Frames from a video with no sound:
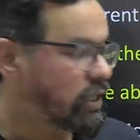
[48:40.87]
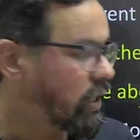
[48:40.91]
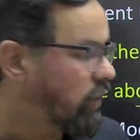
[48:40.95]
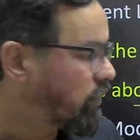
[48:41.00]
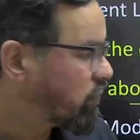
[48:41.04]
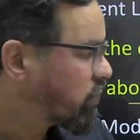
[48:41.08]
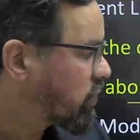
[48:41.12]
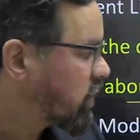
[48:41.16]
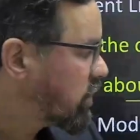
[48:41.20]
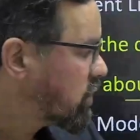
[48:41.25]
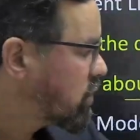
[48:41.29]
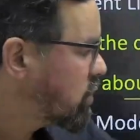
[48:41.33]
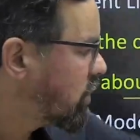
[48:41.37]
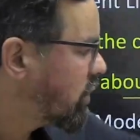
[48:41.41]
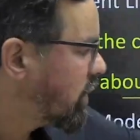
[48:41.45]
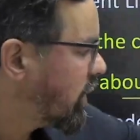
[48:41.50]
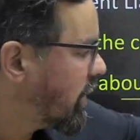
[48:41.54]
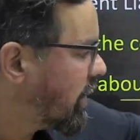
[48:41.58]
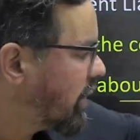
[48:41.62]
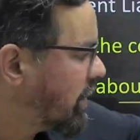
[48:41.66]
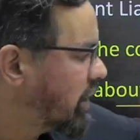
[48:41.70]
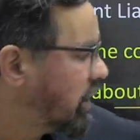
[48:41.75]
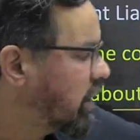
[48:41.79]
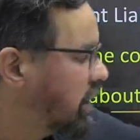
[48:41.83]
So they can
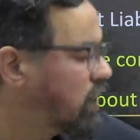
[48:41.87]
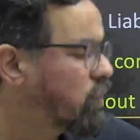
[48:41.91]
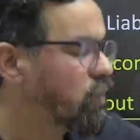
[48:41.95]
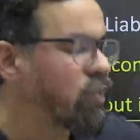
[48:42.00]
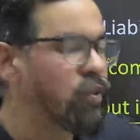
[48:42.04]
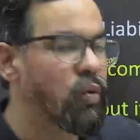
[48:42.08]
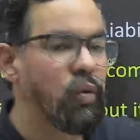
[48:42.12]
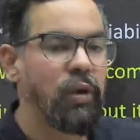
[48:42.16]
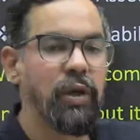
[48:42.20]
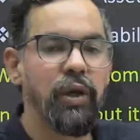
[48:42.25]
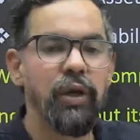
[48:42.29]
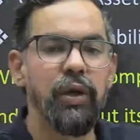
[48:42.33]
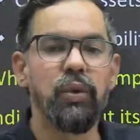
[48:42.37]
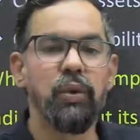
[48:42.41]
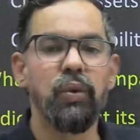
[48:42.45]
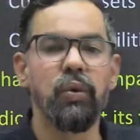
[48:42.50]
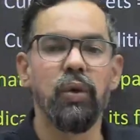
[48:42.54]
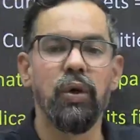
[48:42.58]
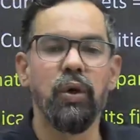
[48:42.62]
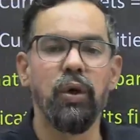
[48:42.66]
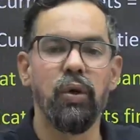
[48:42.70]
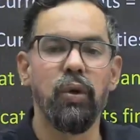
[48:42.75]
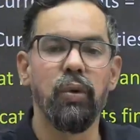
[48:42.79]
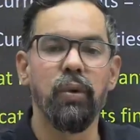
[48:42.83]
keep only 2 crore
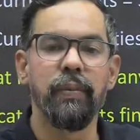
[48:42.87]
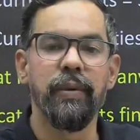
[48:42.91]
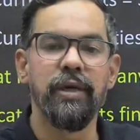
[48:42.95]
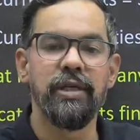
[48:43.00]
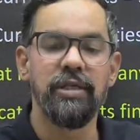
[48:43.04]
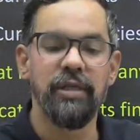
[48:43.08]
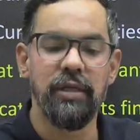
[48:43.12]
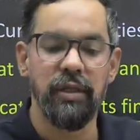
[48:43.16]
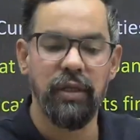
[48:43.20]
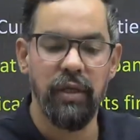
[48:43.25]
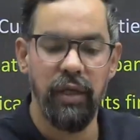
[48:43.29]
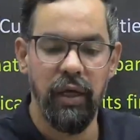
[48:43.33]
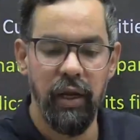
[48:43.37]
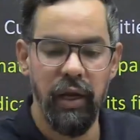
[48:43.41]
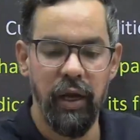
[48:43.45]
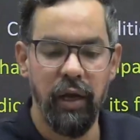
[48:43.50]
rupees in their hand,